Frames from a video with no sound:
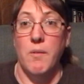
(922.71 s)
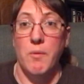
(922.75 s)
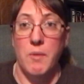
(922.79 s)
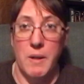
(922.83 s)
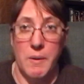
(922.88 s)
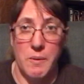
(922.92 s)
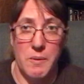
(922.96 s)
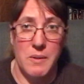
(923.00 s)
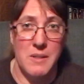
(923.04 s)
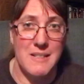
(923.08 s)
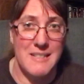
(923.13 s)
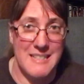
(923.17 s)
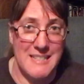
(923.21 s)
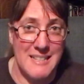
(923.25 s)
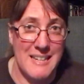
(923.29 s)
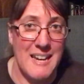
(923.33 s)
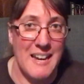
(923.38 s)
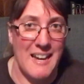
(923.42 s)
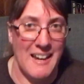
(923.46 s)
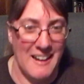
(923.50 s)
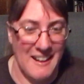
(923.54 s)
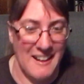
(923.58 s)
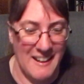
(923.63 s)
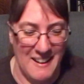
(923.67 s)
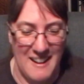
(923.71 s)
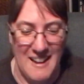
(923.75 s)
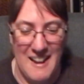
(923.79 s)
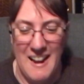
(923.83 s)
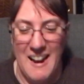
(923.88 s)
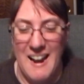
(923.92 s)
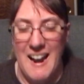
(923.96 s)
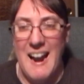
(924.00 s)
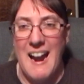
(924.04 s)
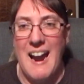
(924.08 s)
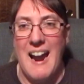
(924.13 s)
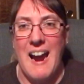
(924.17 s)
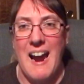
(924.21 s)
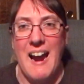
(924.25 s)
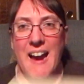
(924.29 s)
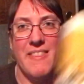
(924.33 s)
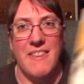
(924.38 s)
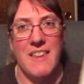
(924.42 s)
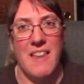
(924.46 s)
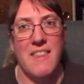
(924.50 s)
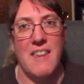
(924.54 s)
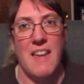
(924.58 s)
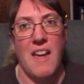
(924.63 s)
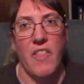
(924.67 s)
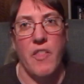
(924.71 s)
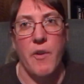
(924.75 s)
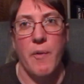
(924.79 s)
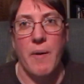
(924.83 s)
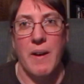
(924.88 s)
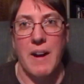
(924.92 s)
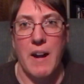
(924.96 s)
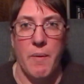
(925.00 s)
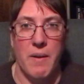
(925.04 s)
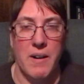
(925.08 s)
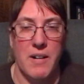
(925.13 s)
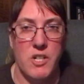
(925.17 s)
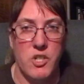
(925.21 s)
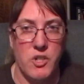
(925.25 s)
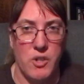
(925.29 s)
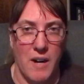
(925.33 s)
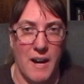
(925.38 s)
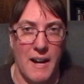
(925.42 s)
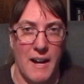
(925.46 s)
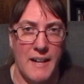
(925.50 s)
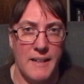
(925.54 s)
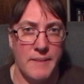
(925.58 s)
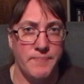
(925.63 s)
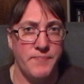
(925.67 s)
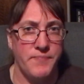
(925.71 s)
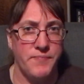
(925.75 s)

We will see. And then the other one I want to try